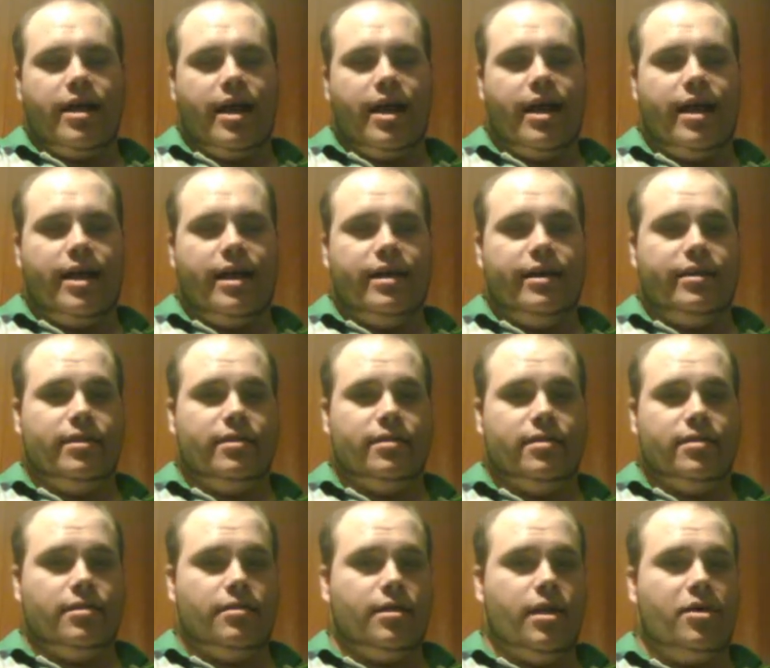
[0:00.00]
I
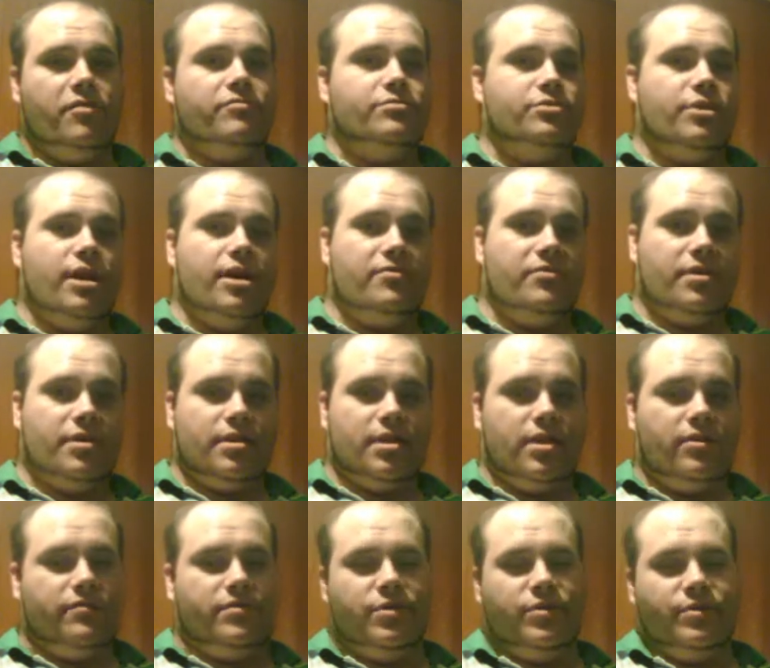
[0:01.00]
love driving,
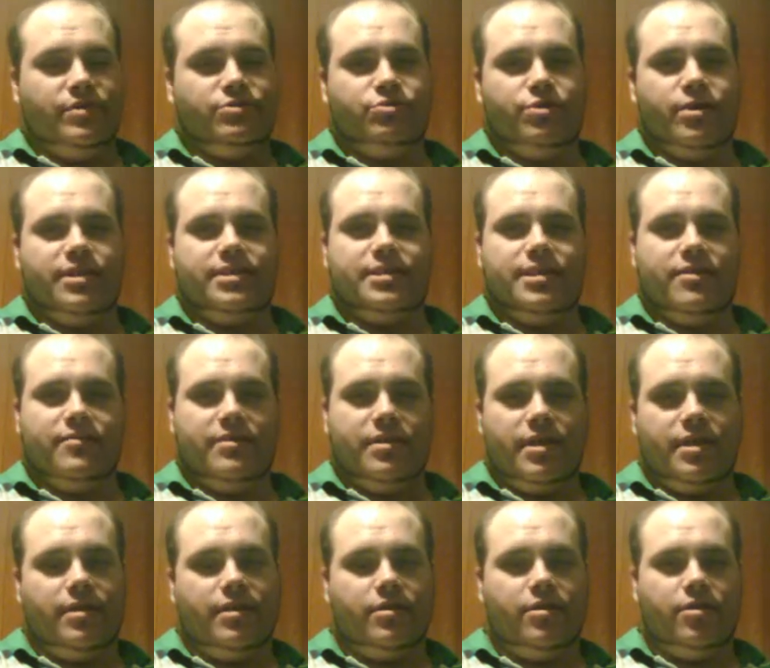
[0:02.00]
love doing tricks and
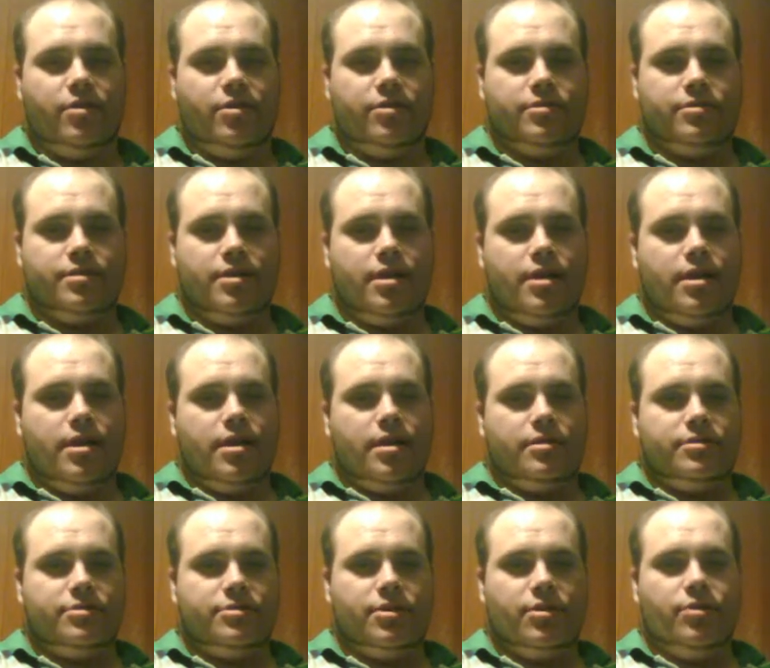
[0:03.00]
everything in the cars.
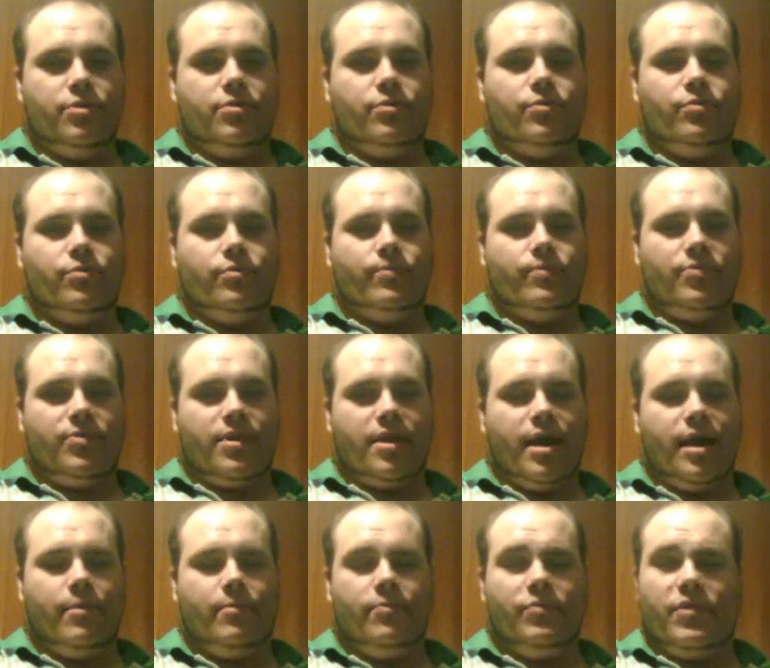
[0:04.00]
So
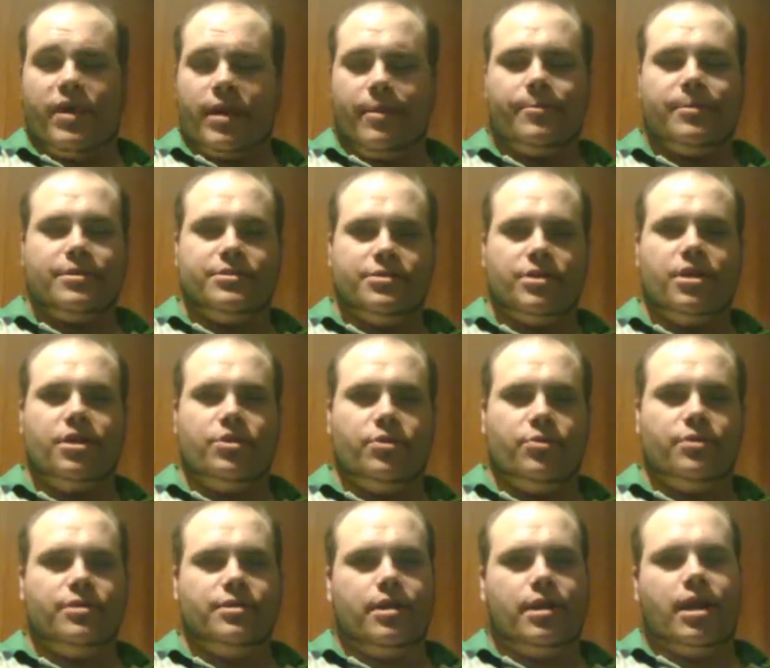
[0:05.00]
I'm thinking I'm going to start
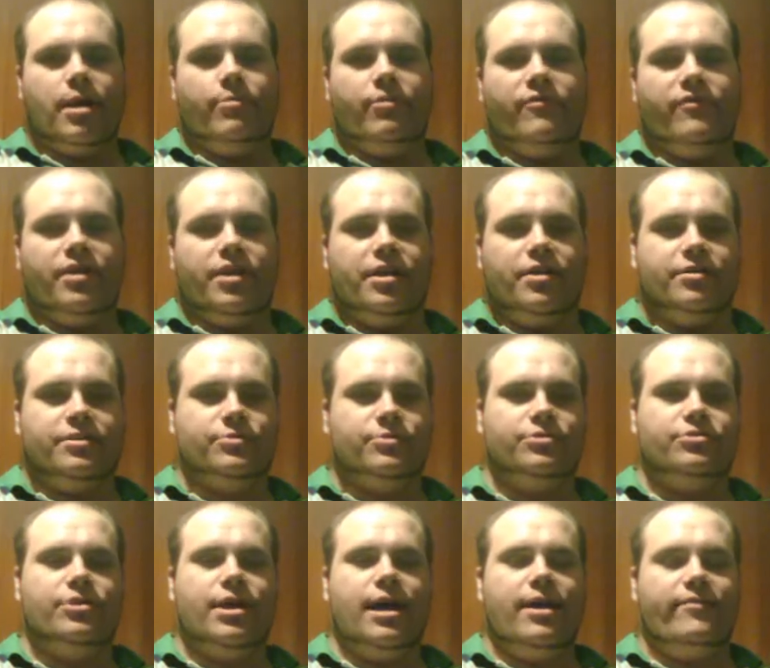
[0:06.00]
doing a couple videos
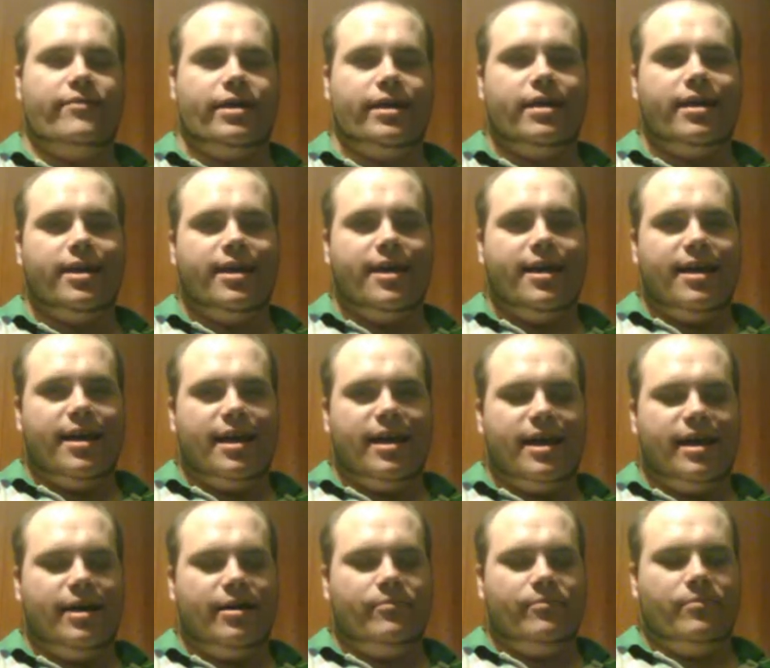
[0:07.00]
with driving.
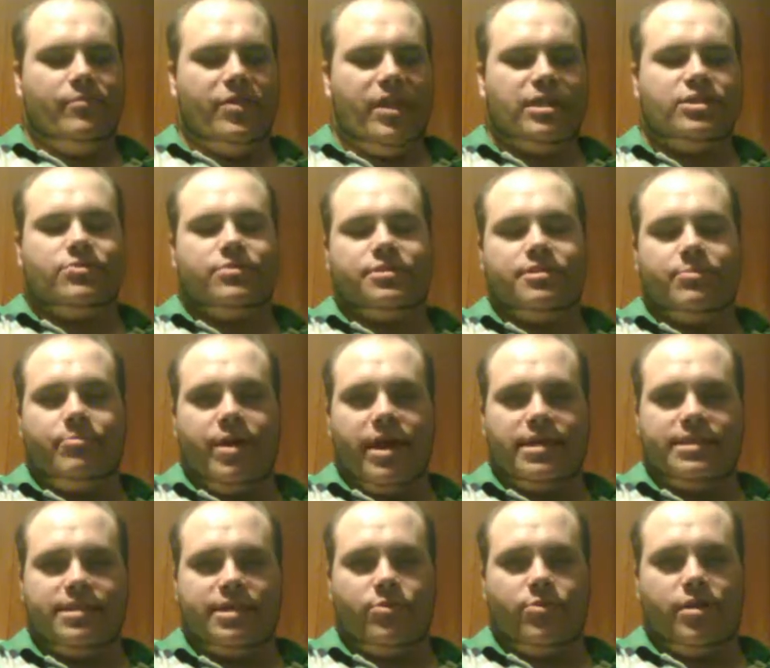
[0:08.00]
This one's a
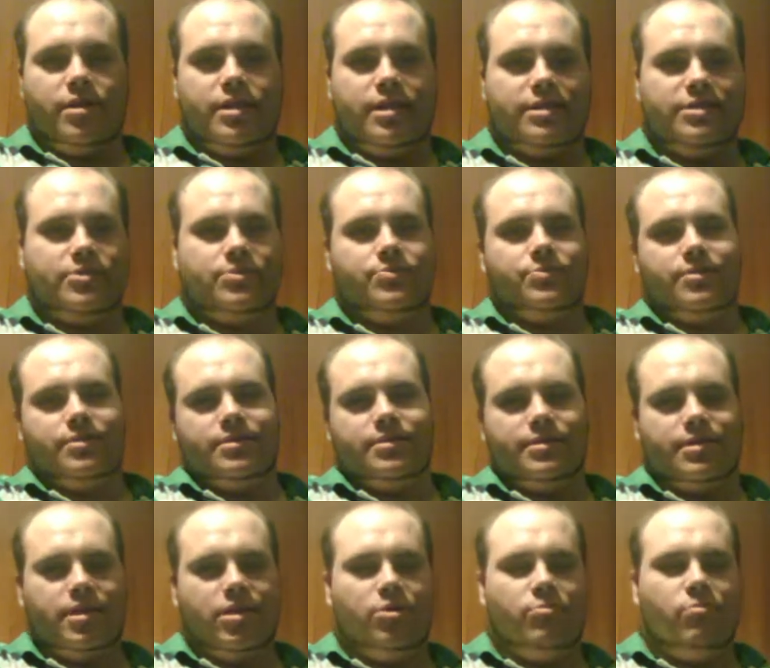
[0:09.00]
basic one. One's
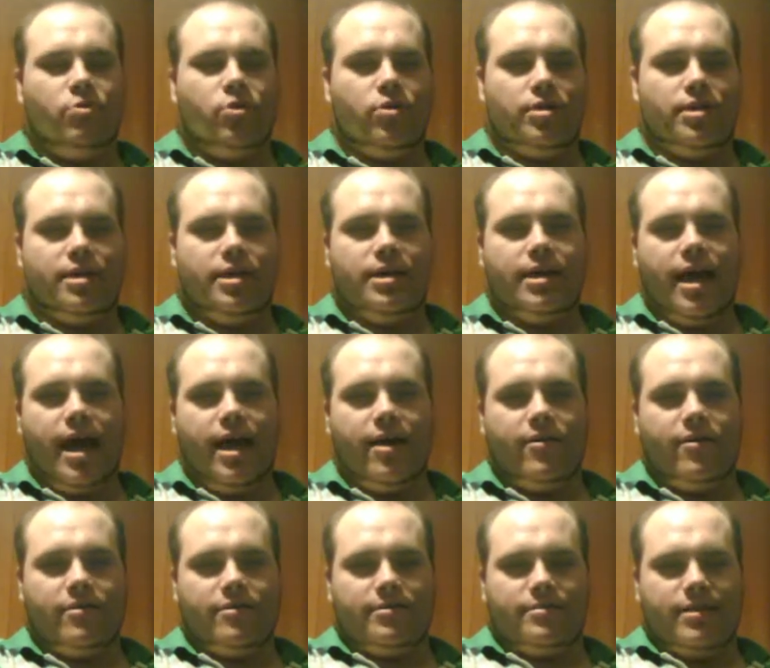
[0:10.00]
a little more than
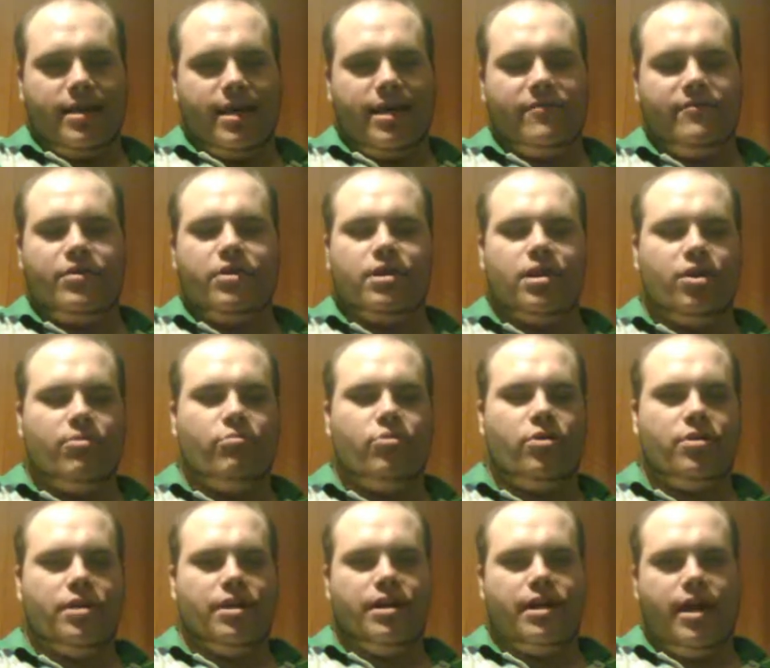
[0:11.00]
like if you're a little
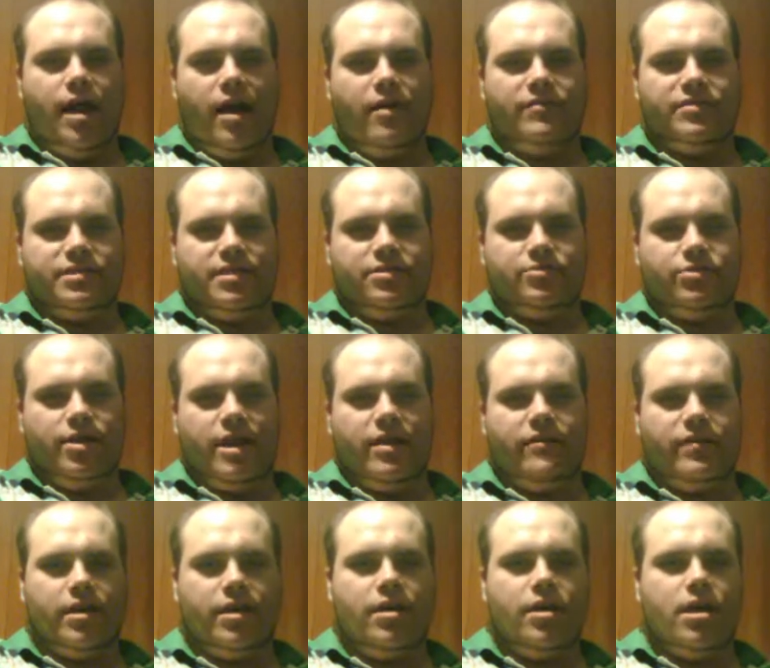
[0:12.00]
more than a novice at
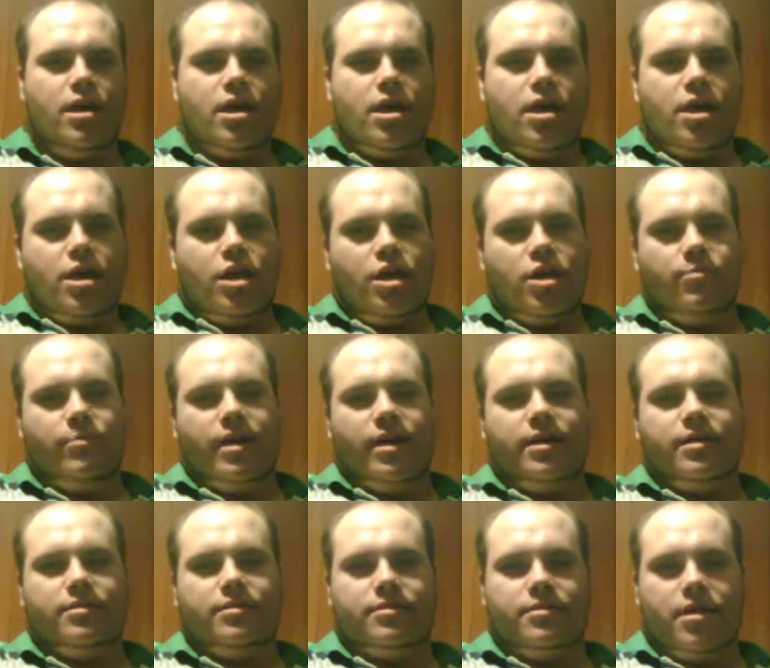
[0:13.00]
driving, you
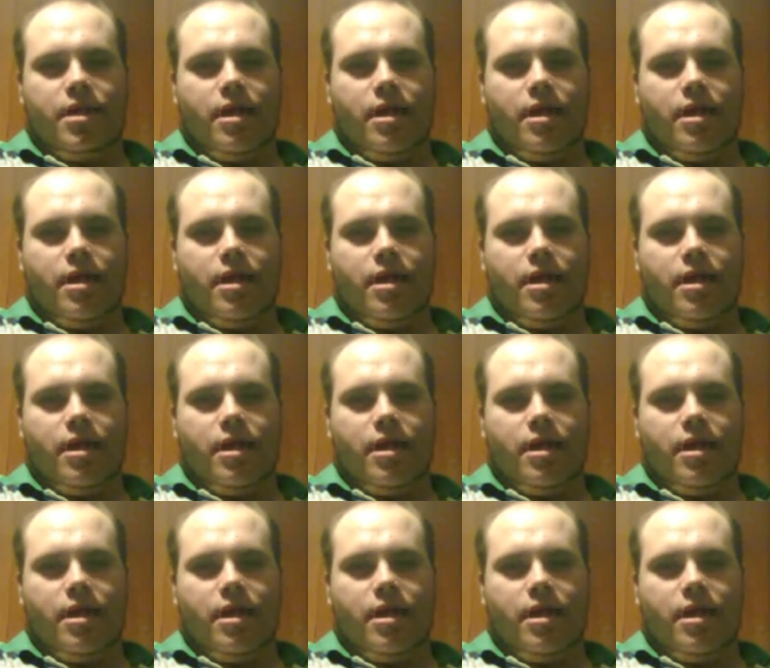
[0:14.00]
might